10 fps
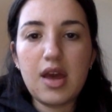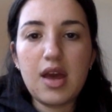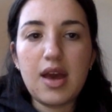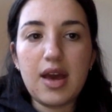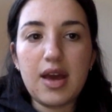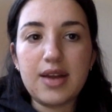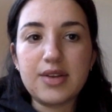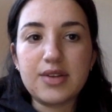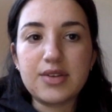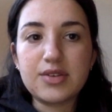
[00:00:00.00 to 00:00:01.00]

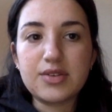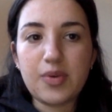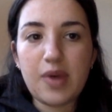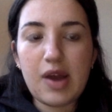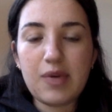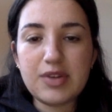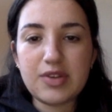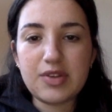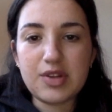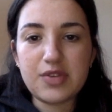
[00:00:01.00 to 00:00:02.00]
And so where I was on
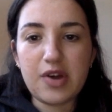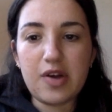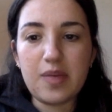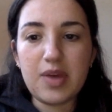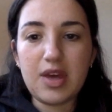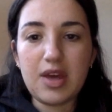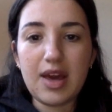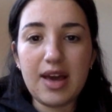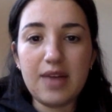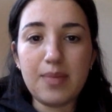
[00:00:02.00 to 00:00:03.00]
this farm, he
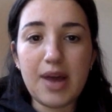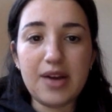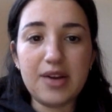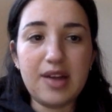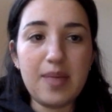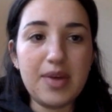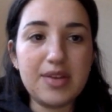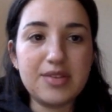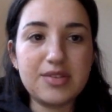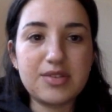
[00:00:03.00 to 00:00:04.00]
had Meyer
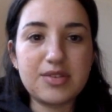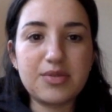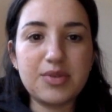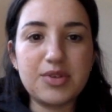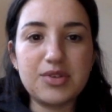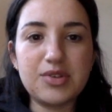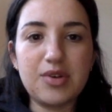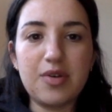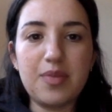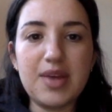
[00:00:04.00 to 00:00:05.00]
lemons, which is so
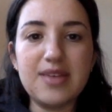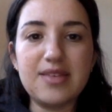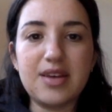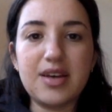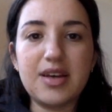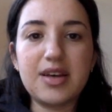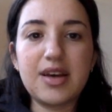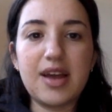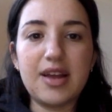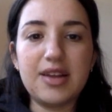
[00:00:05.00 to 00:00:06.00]
amazing. And
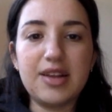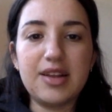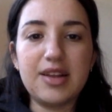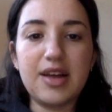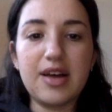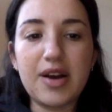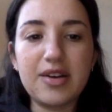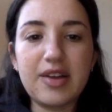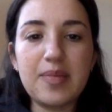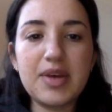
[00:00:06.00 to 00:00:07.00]
I love Meyer
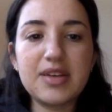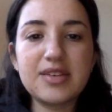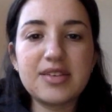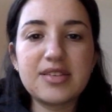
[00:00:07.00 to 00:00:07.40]
lemons.